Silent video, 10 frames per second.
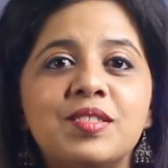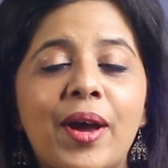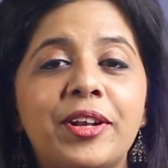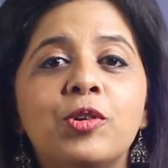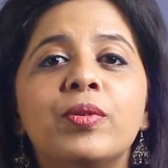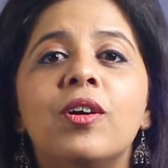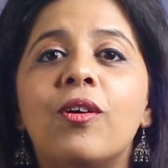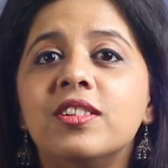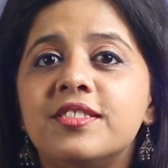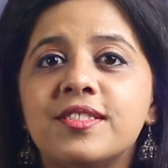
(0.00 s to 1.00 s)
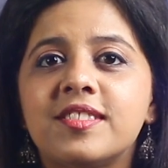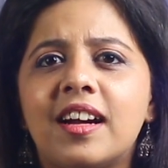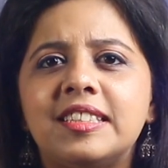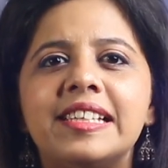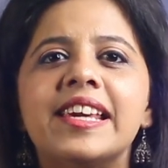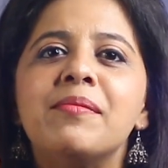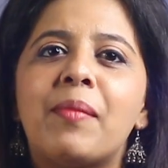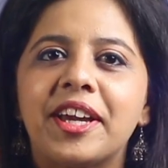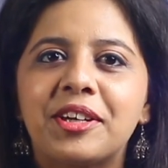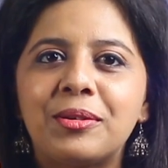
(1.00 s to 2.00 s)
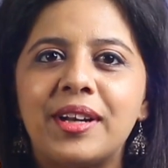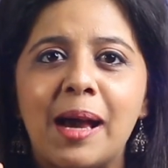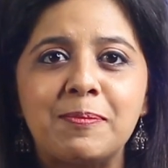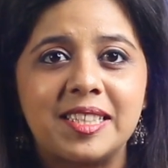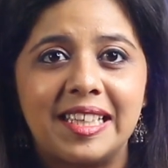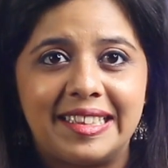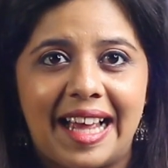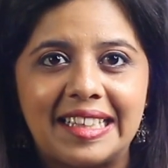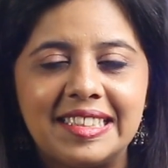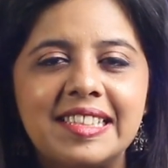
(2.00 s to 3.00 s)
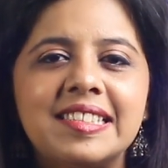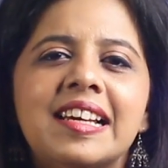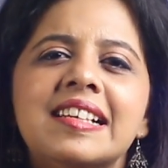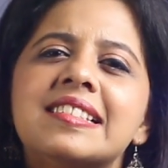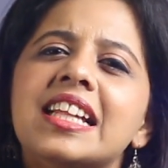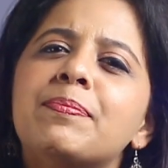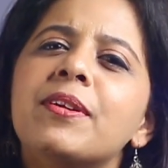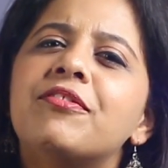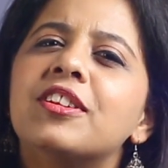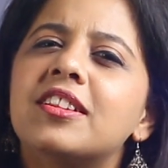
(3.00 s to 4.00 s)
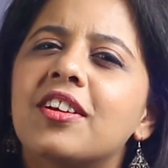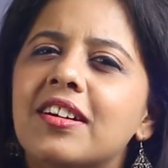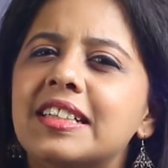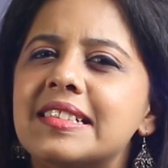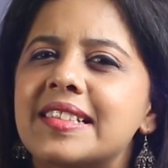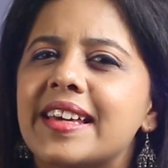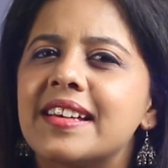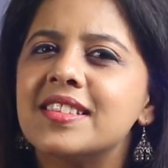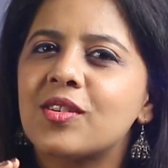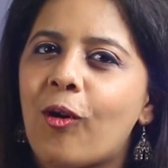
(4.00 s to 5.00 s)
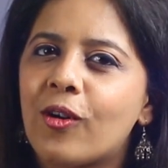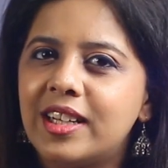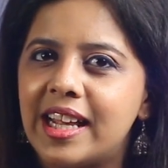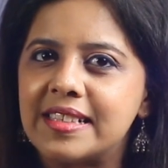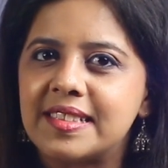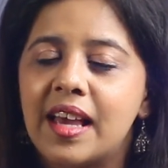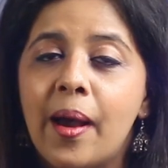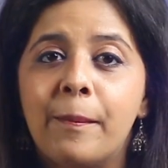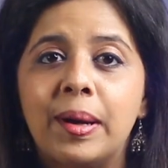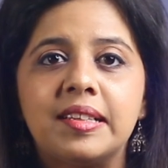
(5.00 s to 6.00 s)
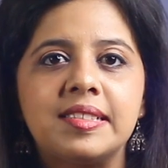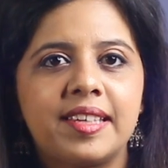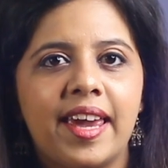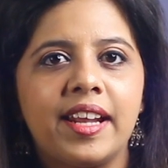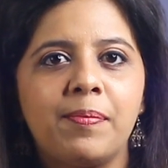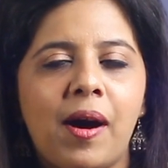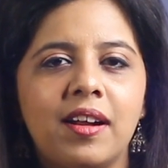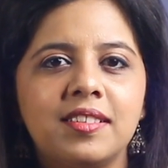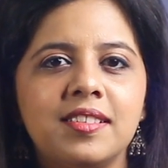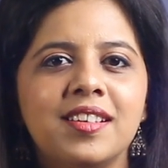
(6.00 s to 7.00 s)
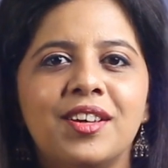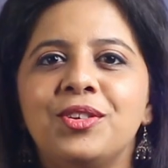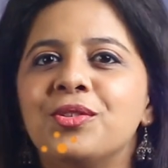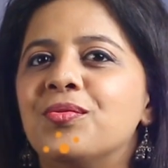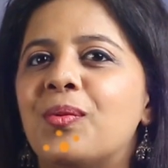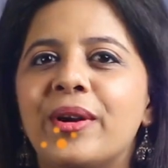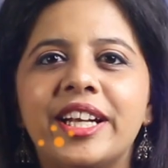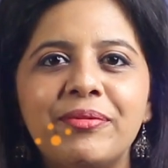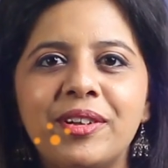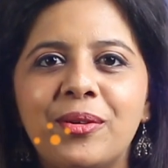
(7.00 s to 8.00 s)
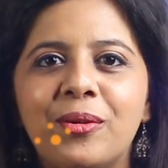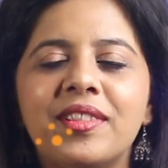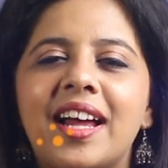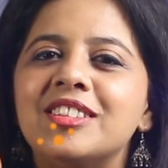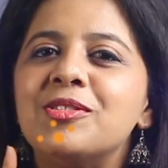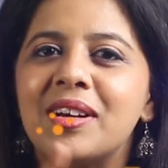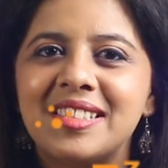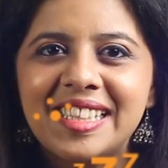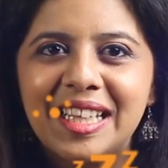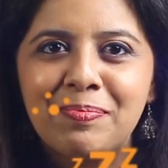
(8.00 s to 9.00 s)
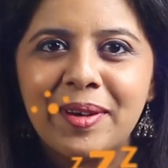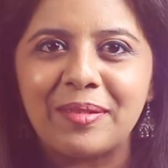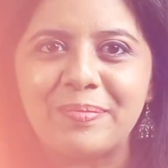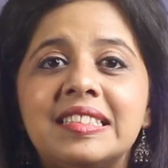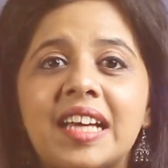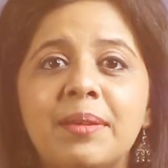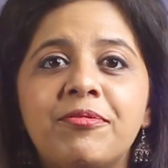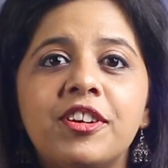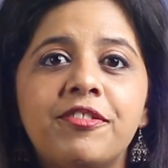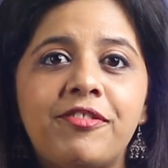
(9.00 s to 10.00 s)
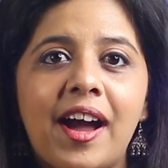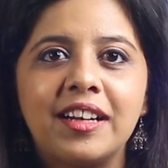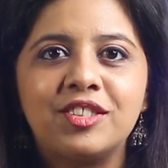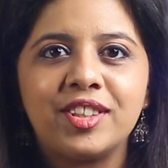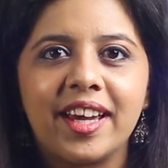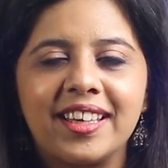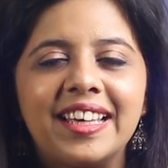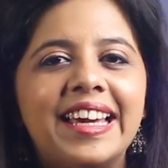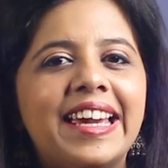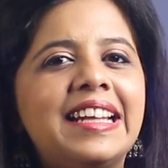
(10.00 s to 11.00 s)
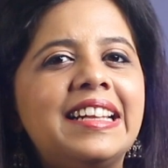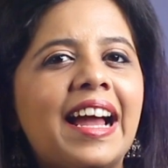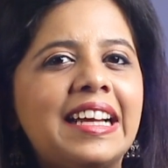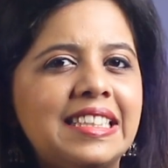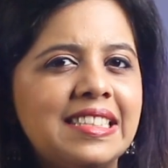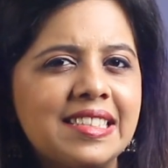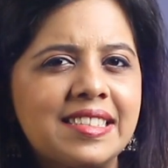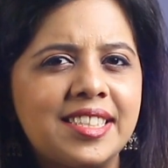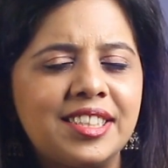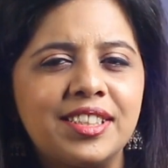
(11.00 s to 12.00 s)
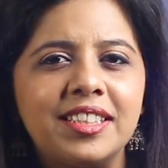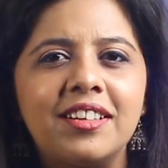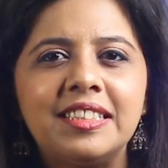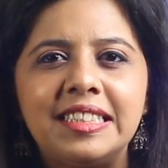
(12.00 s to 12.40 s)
is when you will also start taking micro naps, that is, sleeping for 30 seconds or less. But the scary part is, you won't even know that you are sleeping. Time for a fact check. In 1963, a